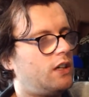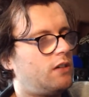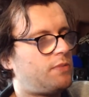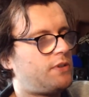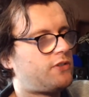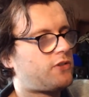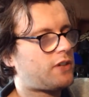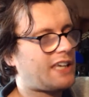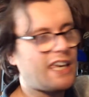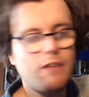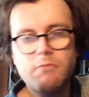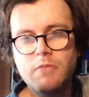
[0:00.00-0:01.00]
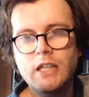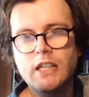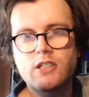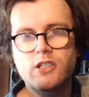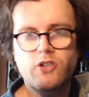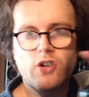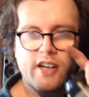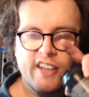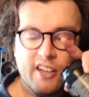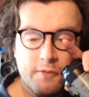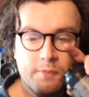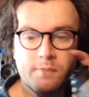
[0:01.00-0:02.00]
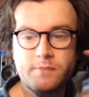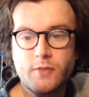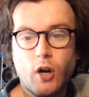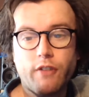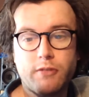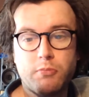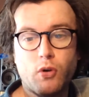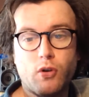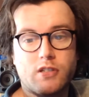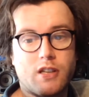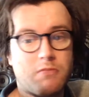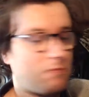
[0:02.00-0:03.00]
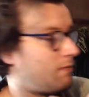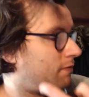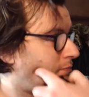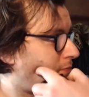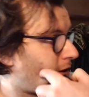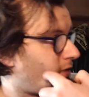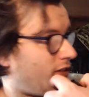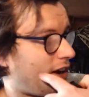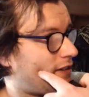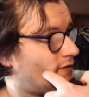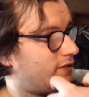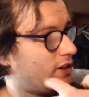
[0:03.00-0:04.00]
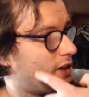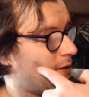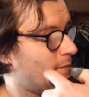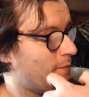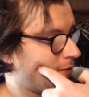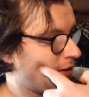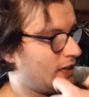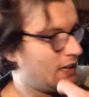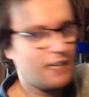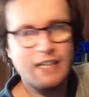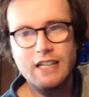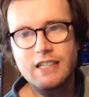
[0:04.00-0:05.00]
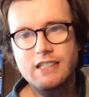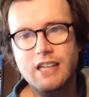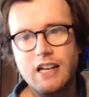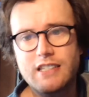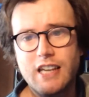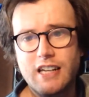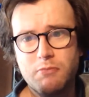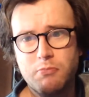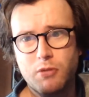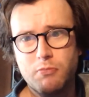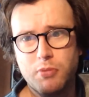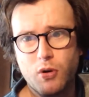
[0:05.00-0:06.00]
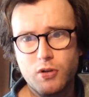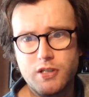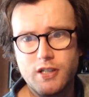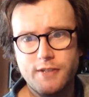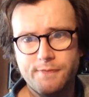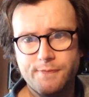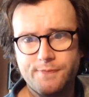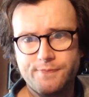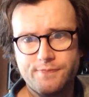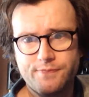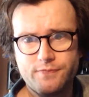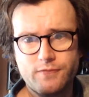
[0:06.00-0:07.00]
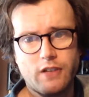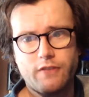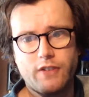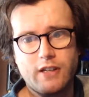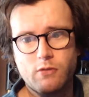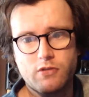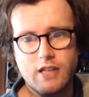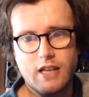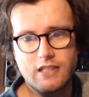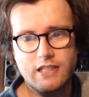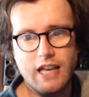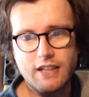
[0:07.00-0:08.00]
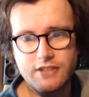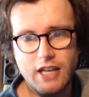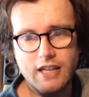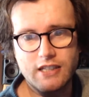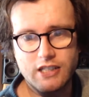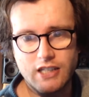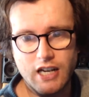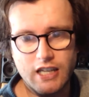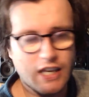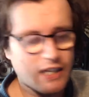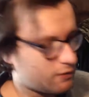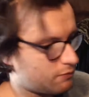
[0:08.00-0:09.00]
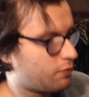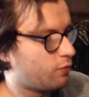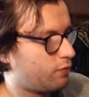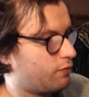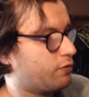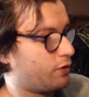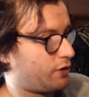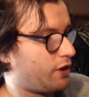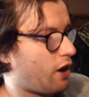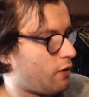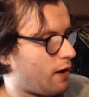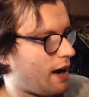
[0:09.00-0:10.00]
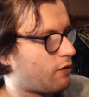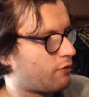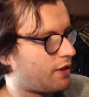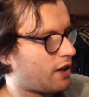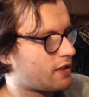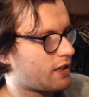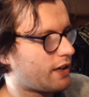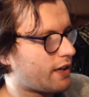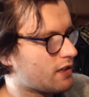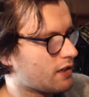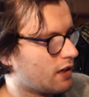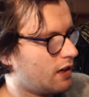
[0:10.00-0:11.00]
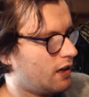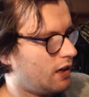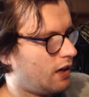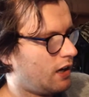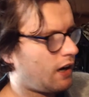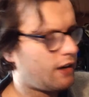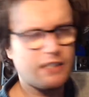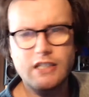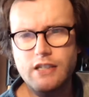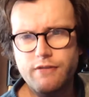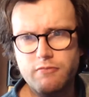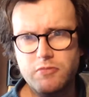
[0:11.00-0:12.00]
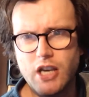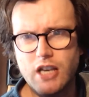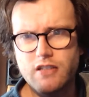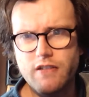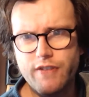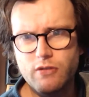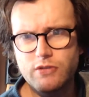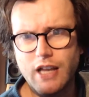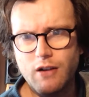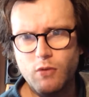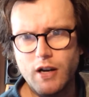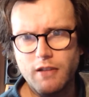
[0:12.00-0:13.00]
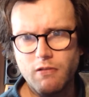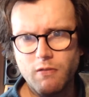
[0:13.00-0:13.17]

Been keep meaning to try um coffee porters. I'm a big fan of um, Titanic plum porter. If anyone's actually had that in the United Kingdom, would know how nice that is. I think that's from Chesterfield that way.